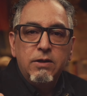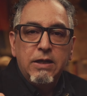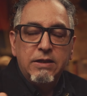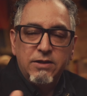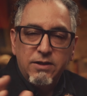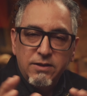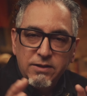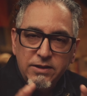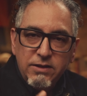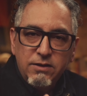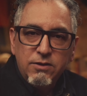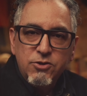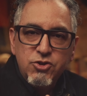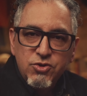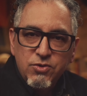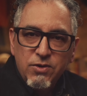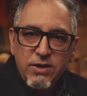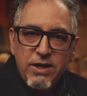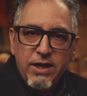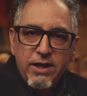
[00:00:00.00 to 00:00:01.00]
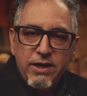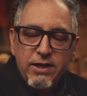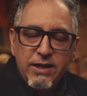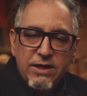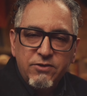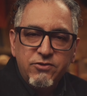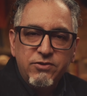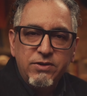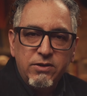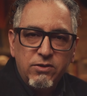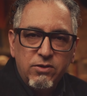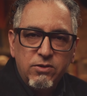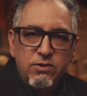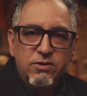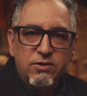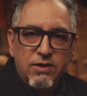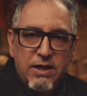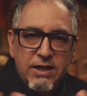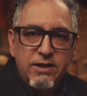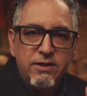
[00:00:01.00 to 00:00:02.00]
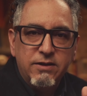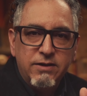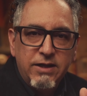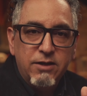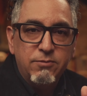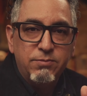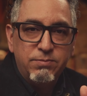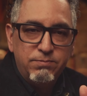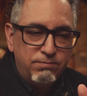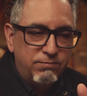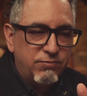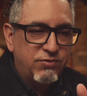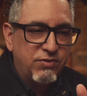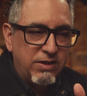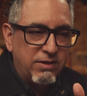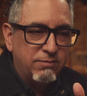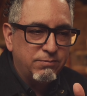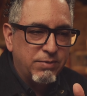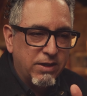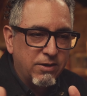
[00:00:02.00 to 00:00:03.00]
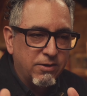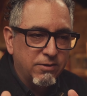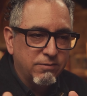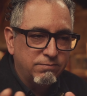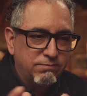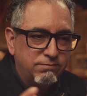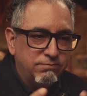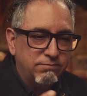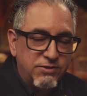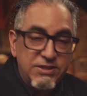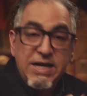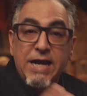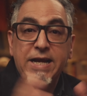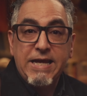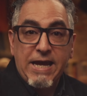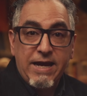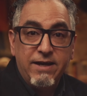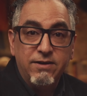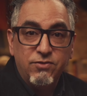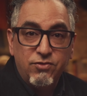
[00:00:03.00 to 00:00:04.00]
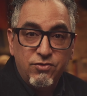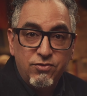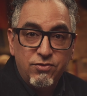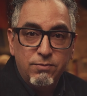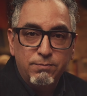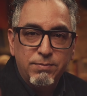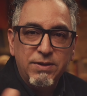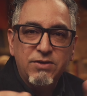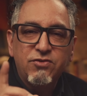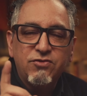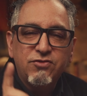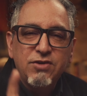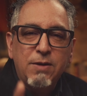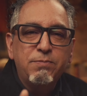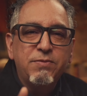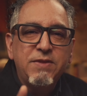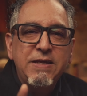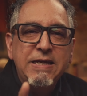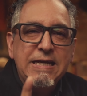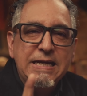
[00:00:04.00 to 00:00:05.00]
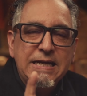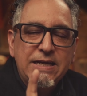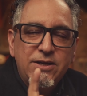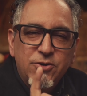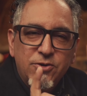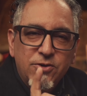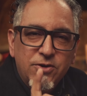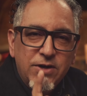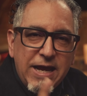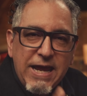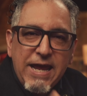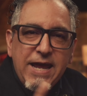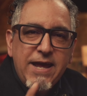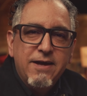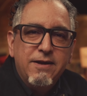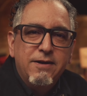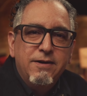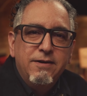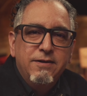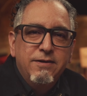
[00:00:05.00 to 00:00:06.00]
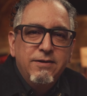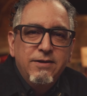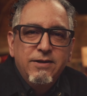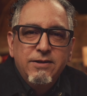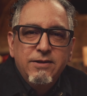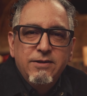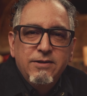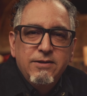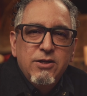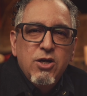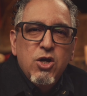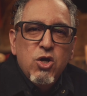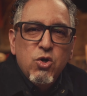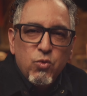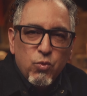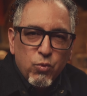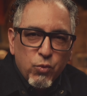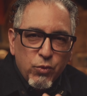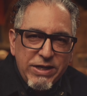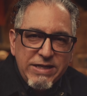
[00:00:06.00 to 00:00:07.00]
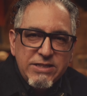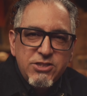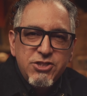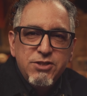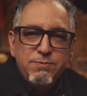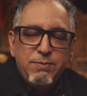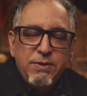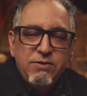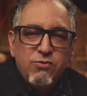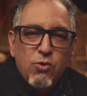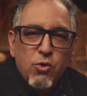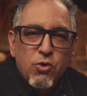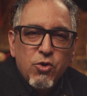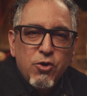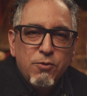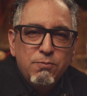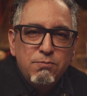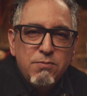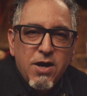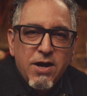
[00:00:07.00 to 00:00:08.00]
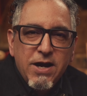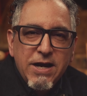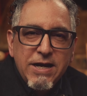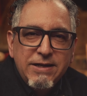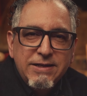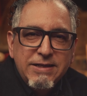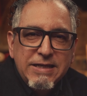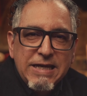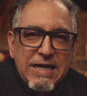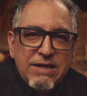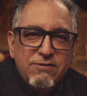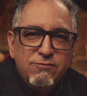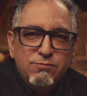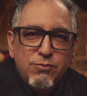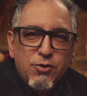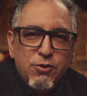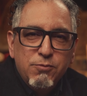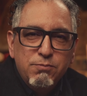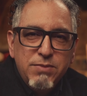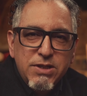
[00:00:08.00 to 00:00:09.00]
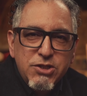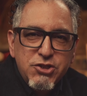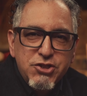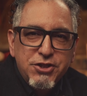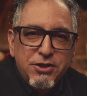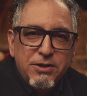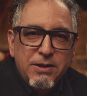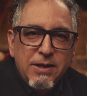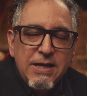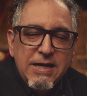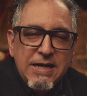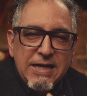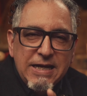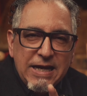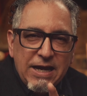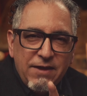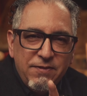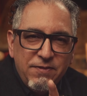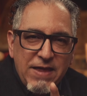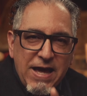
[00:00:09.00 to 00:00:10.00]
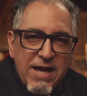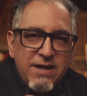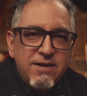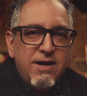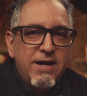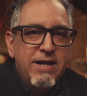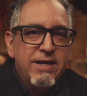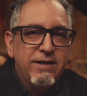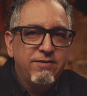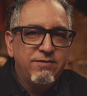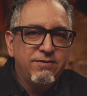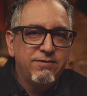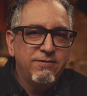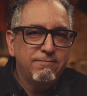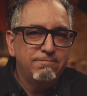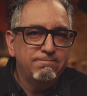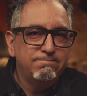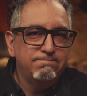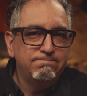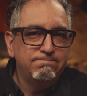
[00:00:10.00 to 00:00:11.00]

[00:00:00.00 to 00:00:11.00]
and the little tray actually looked like it had seen better decades. But something in her hand reached before her mind gave permission. And that night,